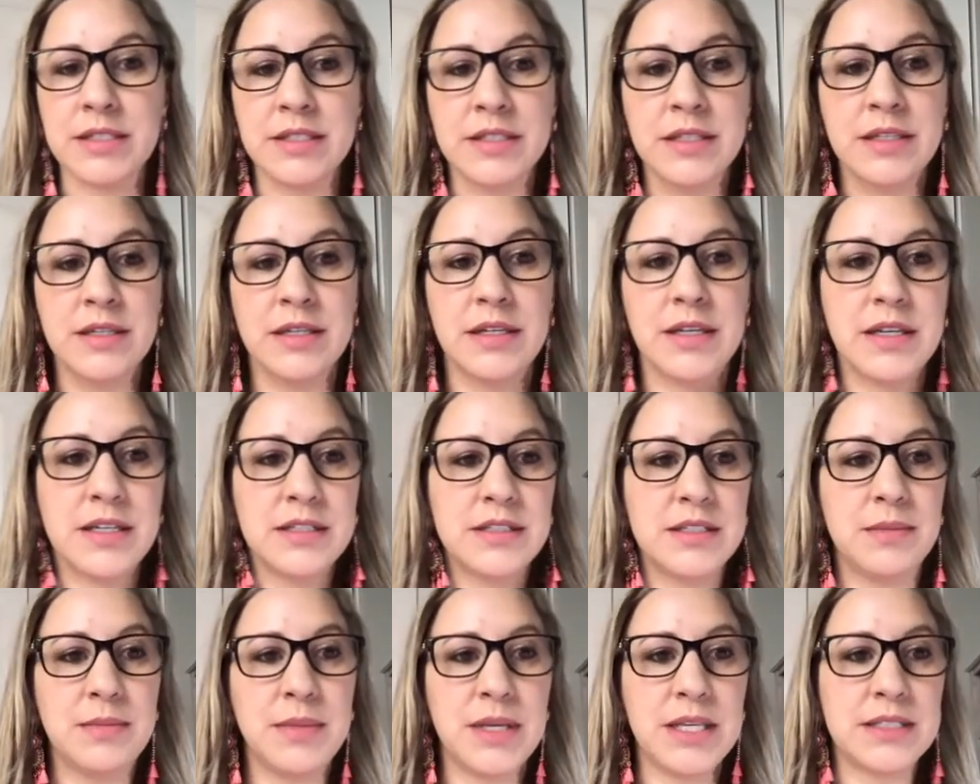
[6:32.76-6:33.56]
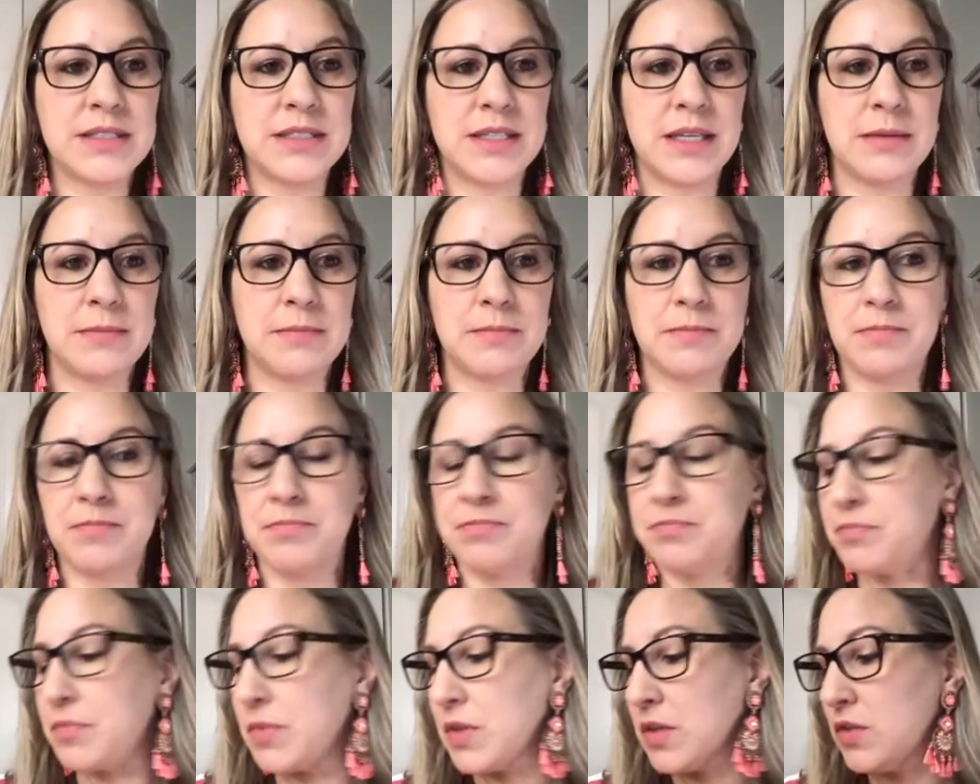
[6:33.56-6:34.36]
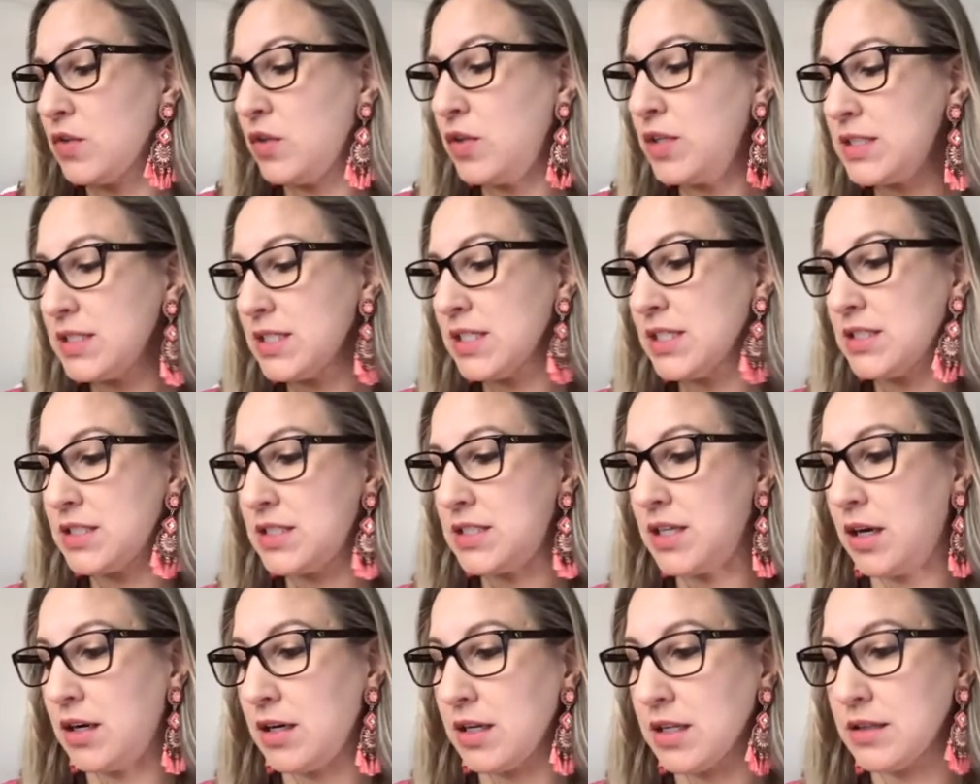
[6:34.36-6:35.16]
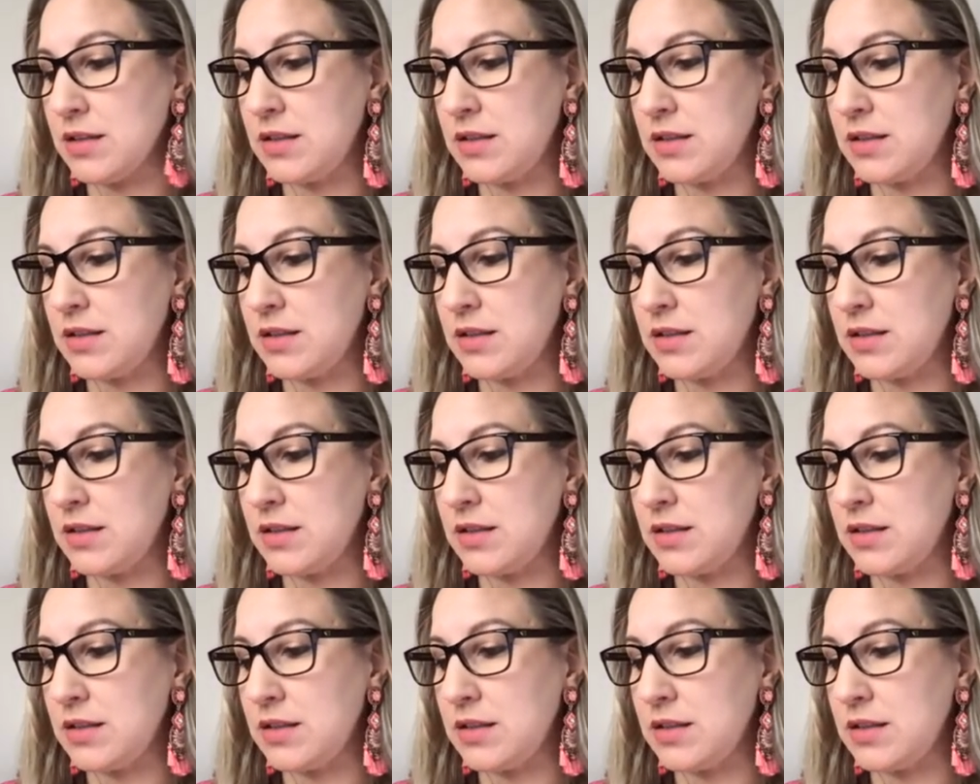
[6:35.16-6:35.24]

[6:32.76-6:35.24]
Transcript: It's amazing. So let's get started.